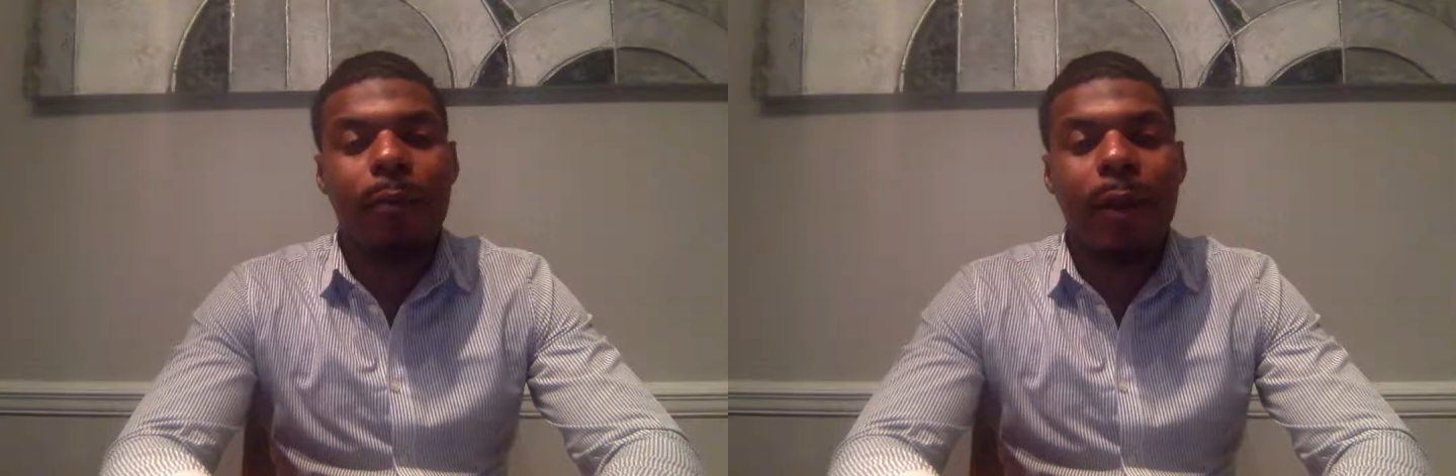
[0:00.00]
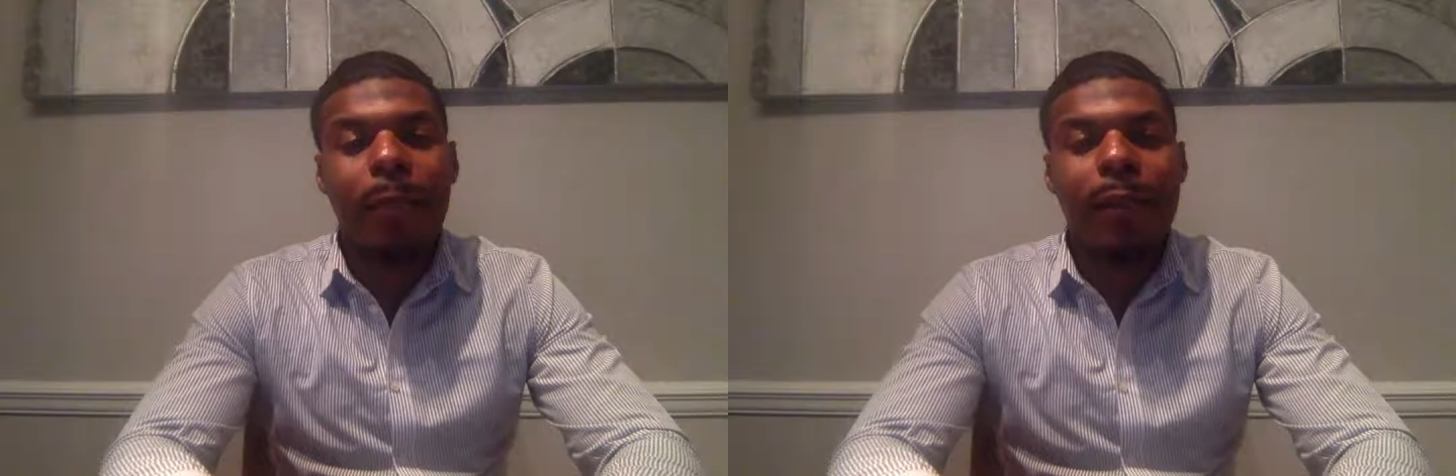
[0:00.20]

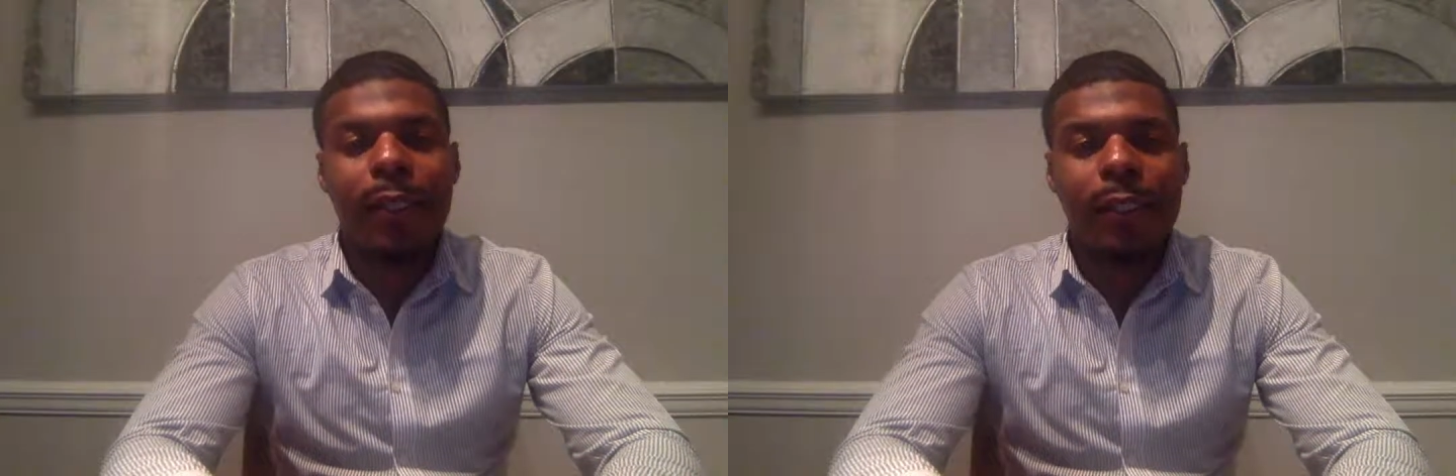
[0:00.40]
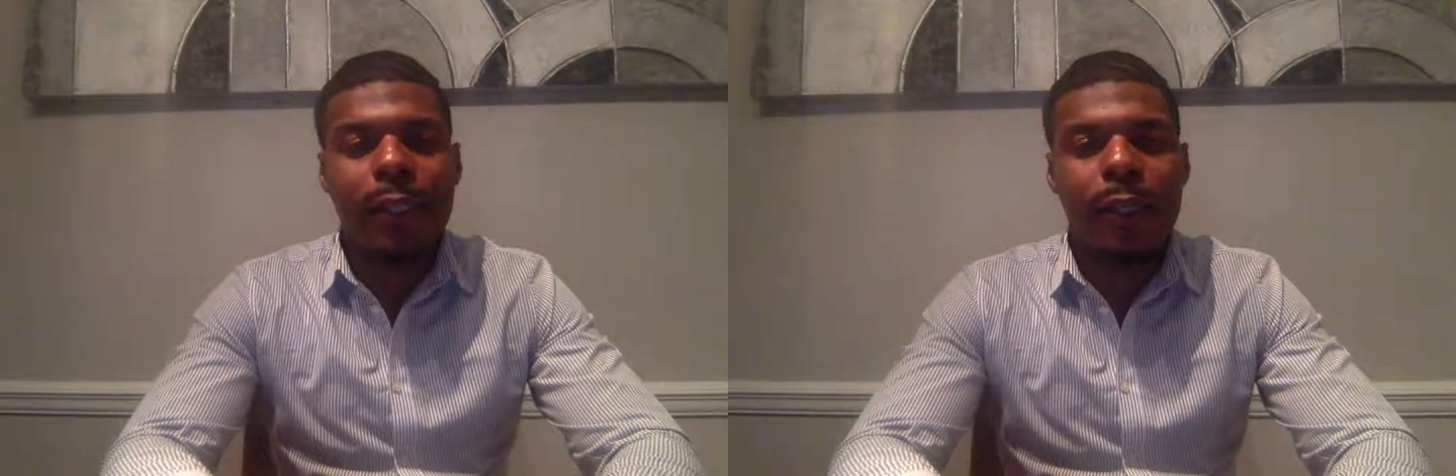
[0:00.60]
my
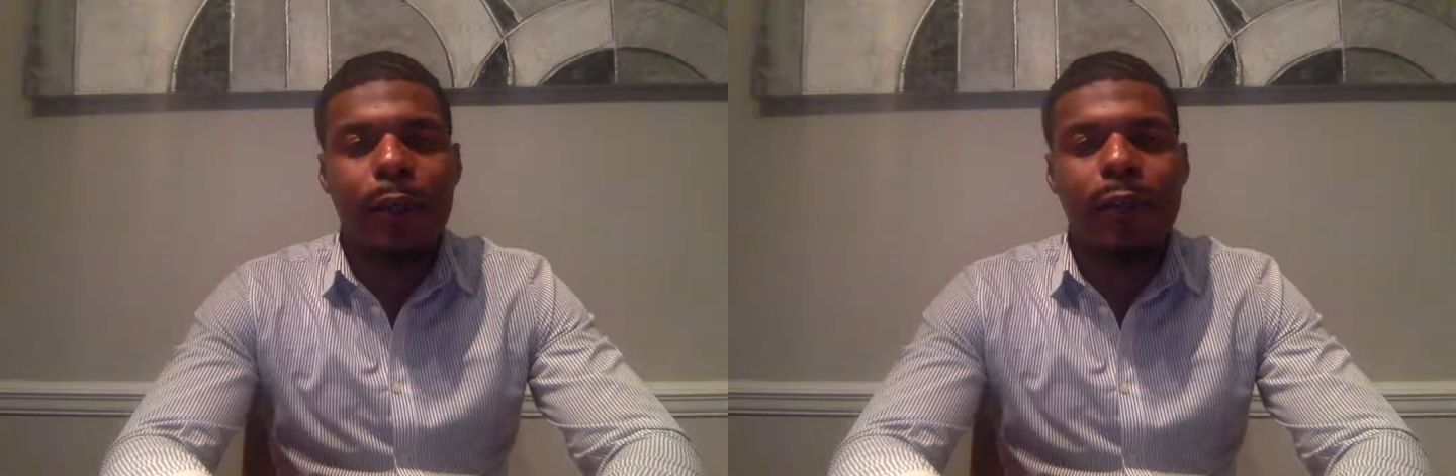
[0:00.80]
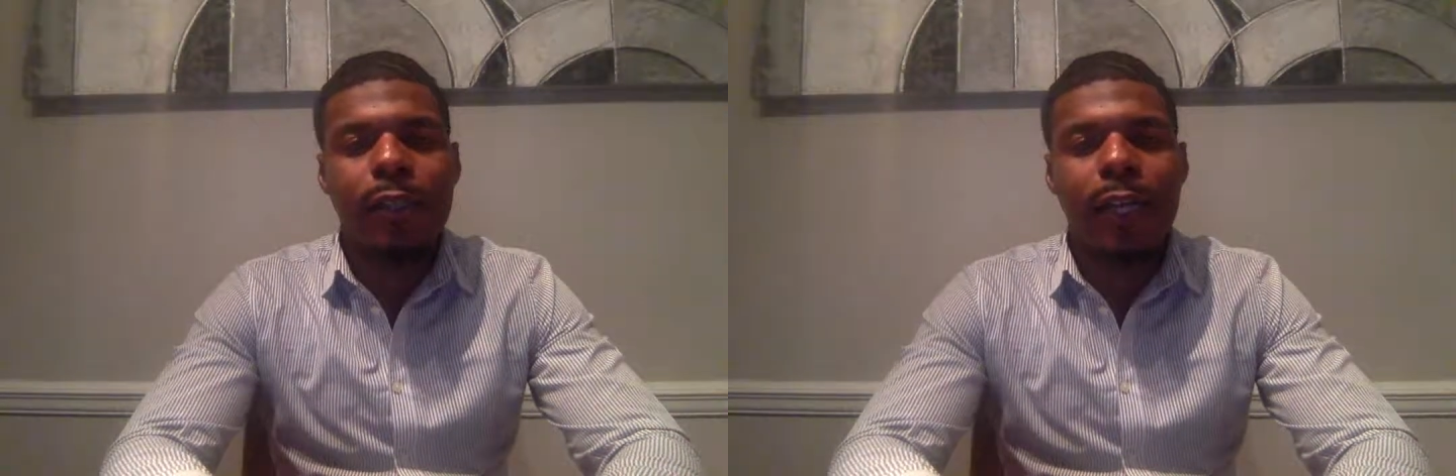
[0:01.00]

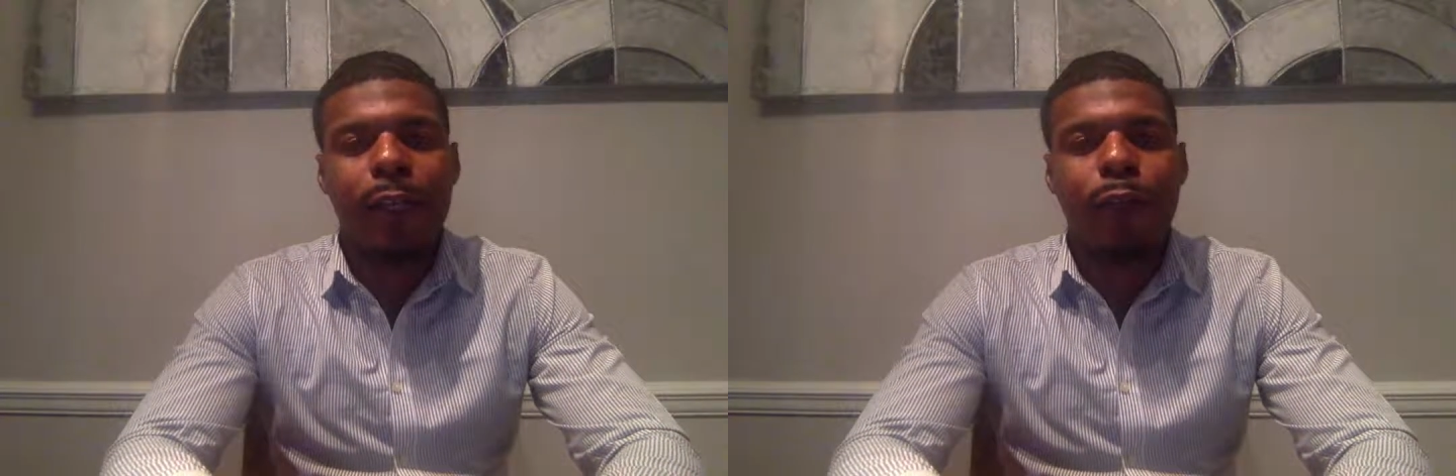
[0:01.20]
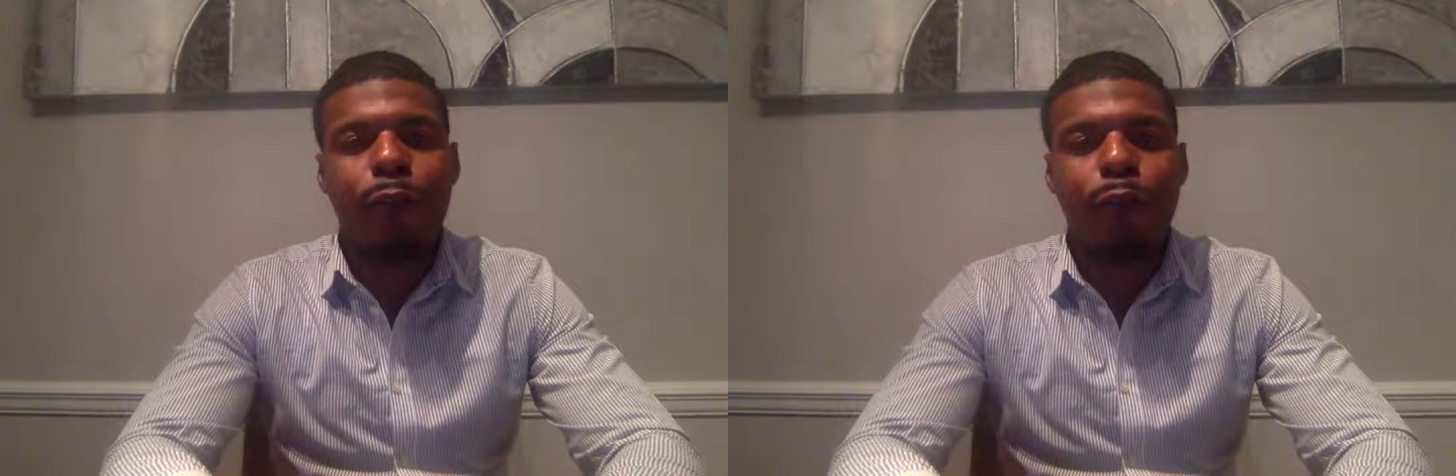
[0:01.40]
PSEL Standard